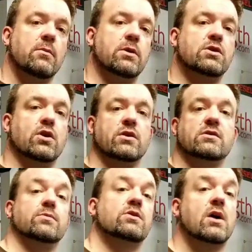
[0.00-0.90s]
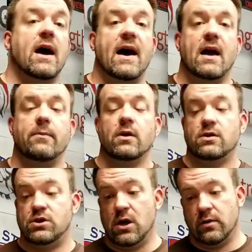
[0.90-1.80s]
Be sure to subscribe.
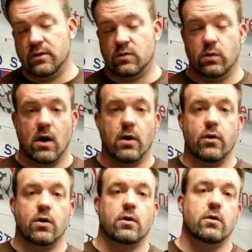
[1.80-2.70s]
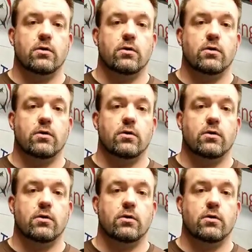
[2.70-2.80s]
Share this with other